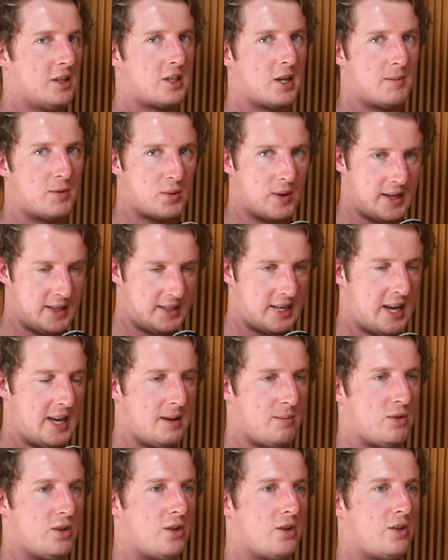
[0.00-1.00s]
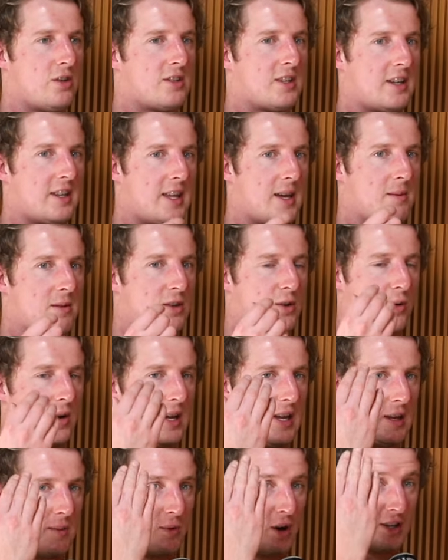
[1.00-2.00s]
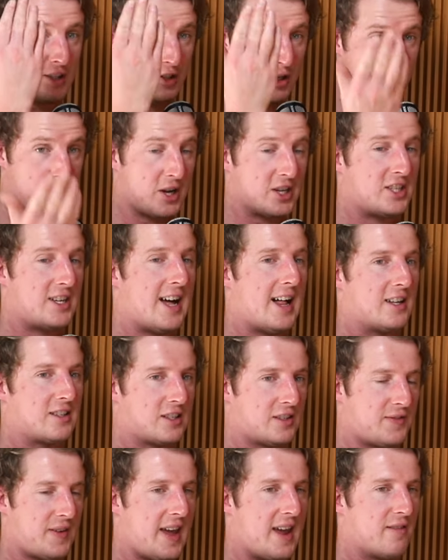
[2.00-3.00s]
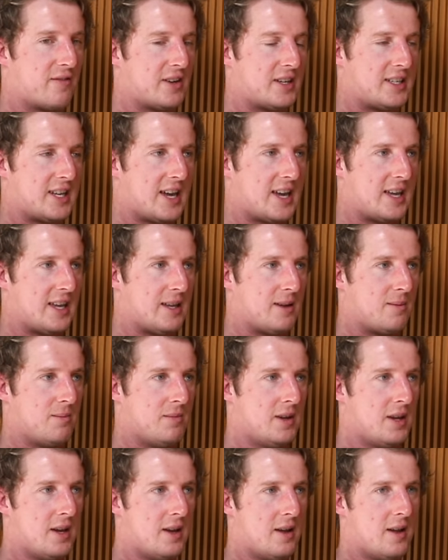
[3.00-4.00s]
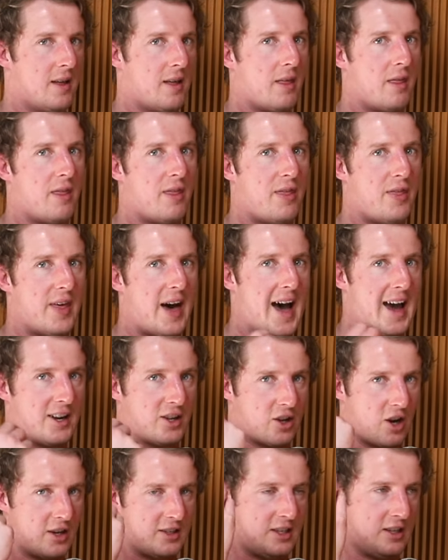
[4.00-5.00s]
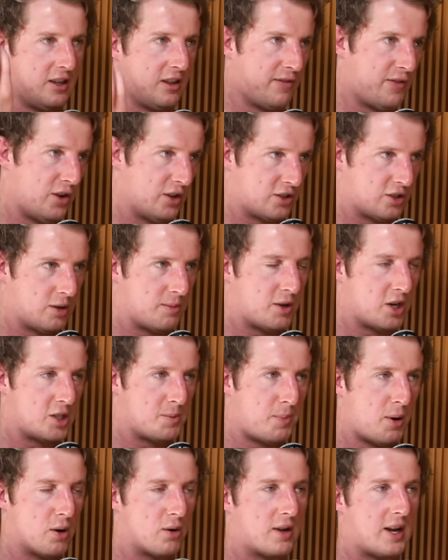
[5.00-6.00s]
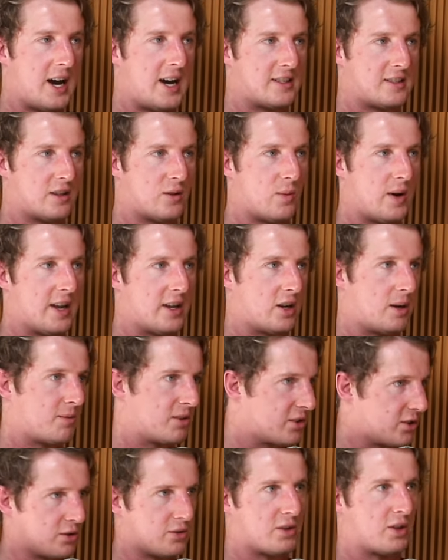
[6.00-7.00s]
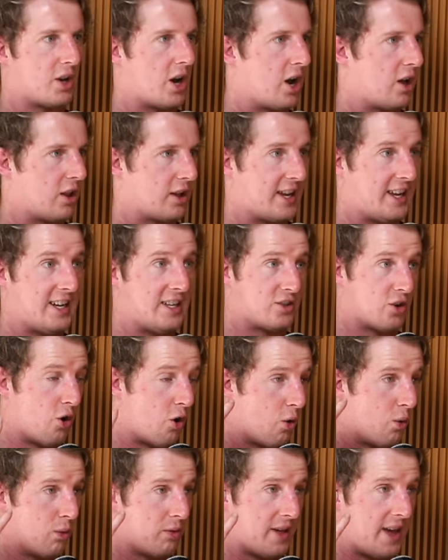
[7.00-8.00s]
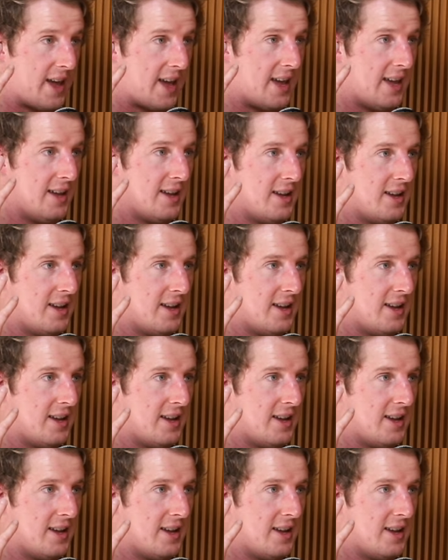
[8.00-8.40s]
So between team news and then doing my Supercoach analysis for every team, that goes into the first Supercoach podcast of the week and I'm just good to go. Like, it is all there.